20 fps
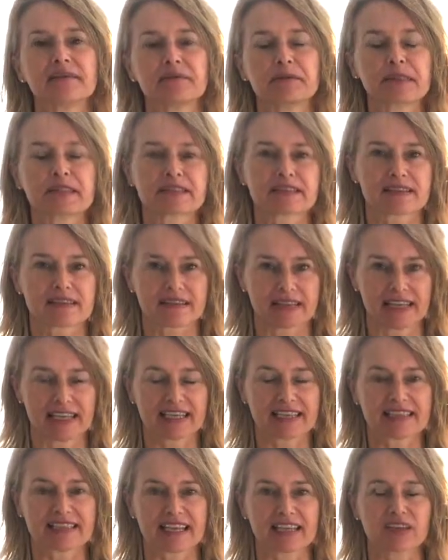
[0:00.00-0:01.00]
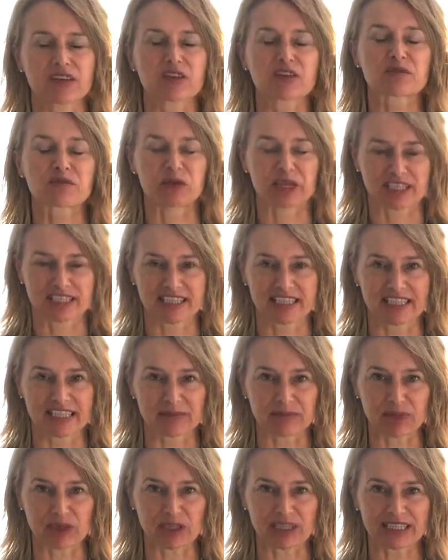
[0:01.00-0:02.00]
with things they don't want
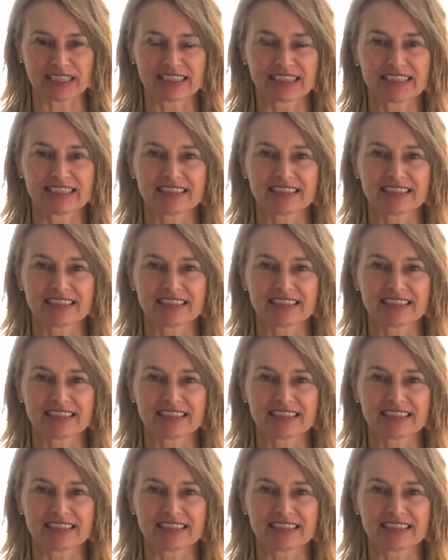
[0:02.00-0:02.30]
anymore.